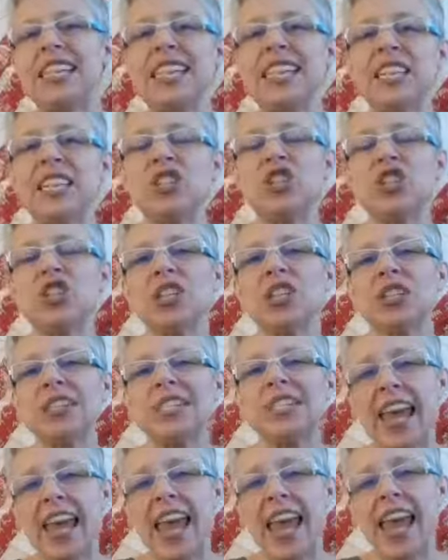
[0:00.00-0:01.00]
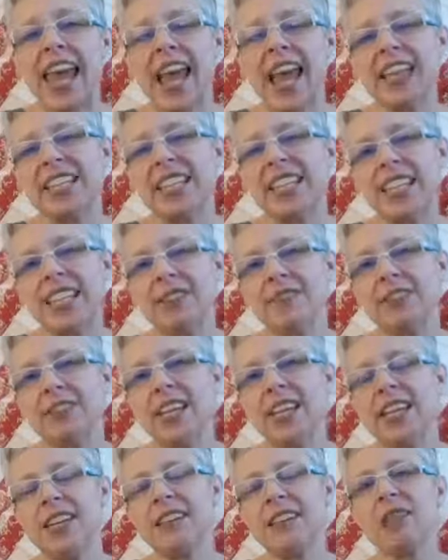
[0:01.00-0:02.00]
Each day and
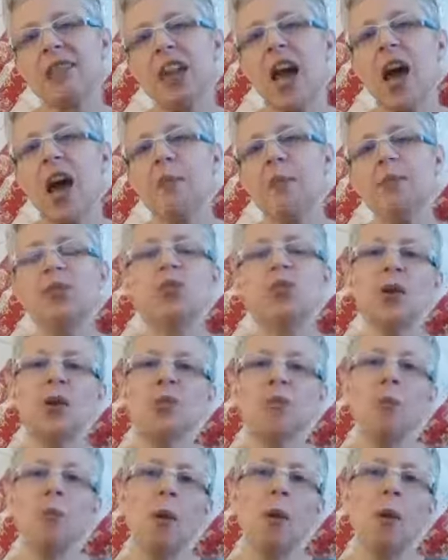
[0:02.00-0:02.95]
evening comes with